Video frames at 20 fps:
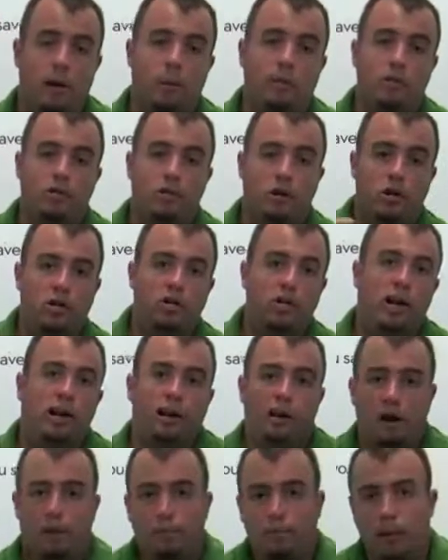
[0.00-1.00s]
Be sure to
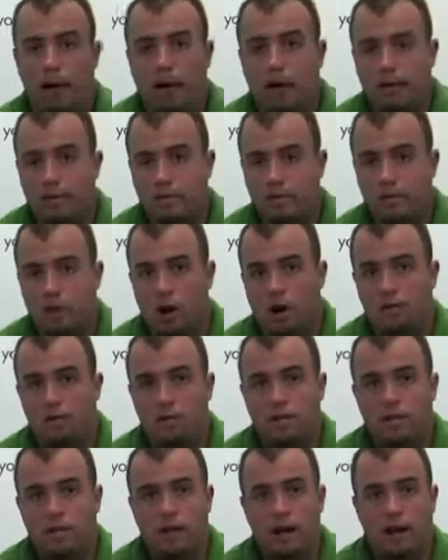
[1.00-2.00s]
check out our blog at
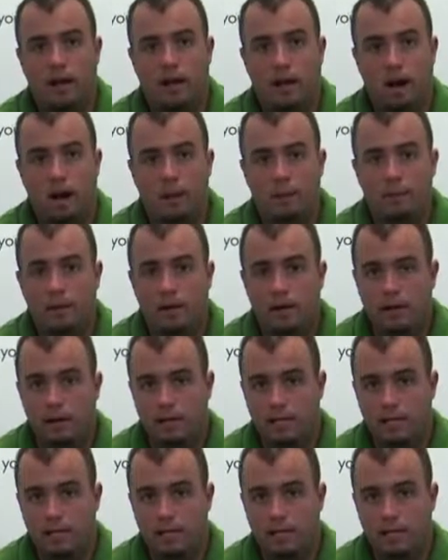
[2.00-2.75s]
starreviews.com